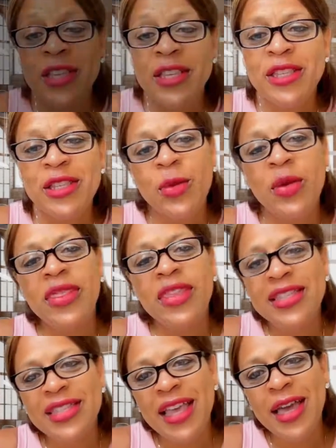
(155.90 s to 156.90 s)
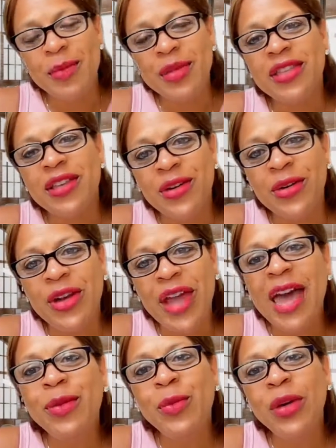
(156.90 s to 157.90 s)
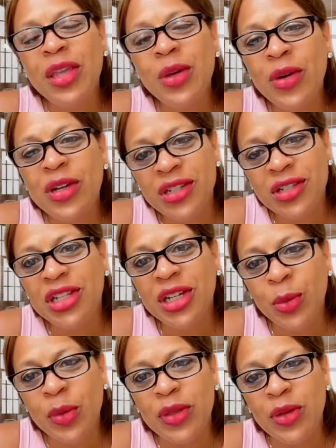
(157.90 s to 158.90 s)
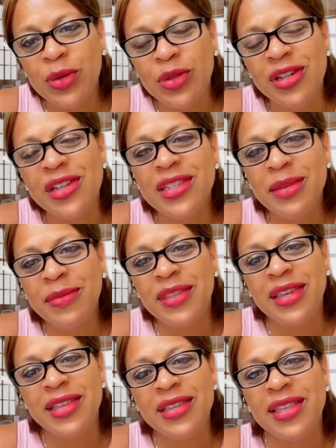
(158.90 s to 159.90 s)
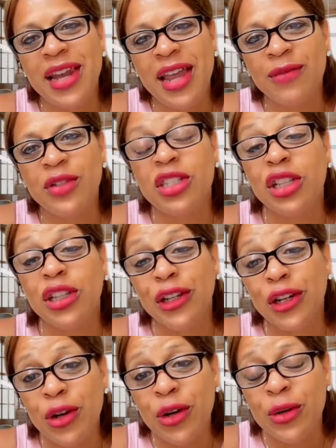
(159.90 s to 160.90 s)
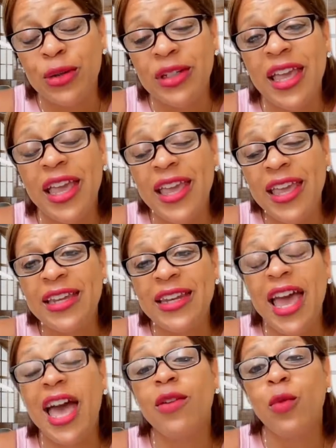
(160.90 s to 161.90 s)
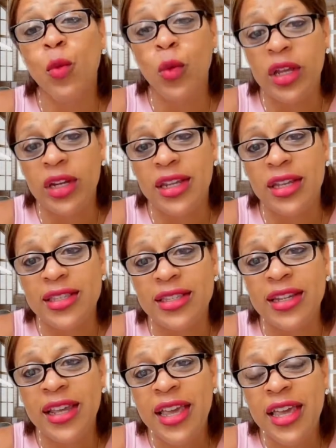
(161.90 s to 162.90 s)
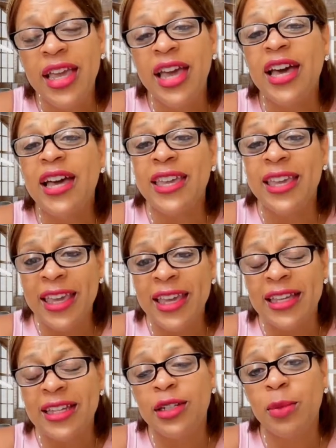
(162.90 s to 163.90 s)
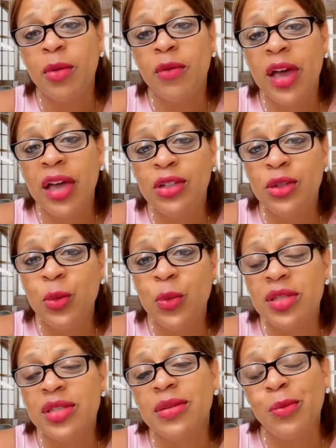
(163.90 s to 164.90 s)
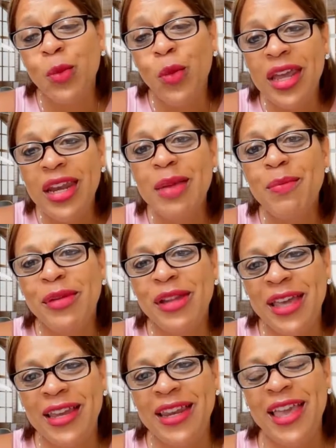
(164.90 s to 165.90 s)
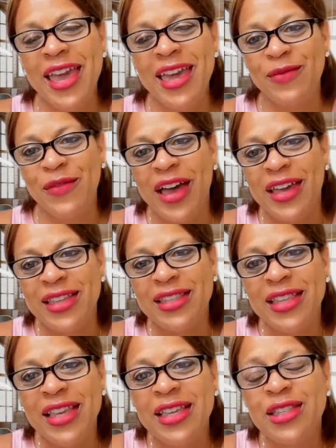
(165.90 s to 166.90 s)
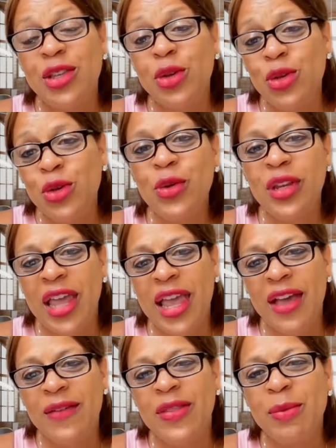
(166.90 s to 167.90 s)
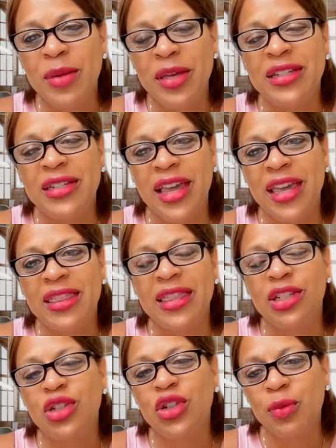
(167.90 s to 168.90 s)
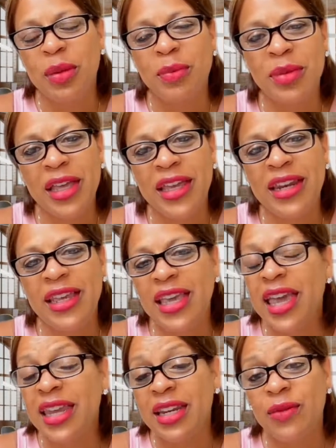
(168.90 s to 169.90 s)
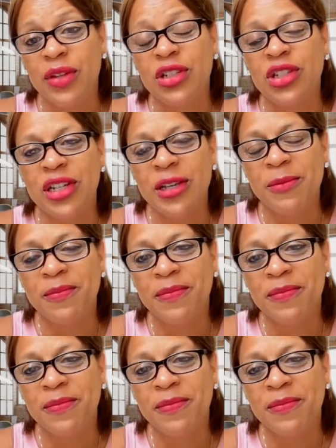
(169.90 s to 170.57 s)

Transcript: So, in this episode, I'd really want to share with you just some things that I've just learned and I've witnessed. Again, to provide you with some wedding planning advice so you can have the big day that you've been planning and envisioning.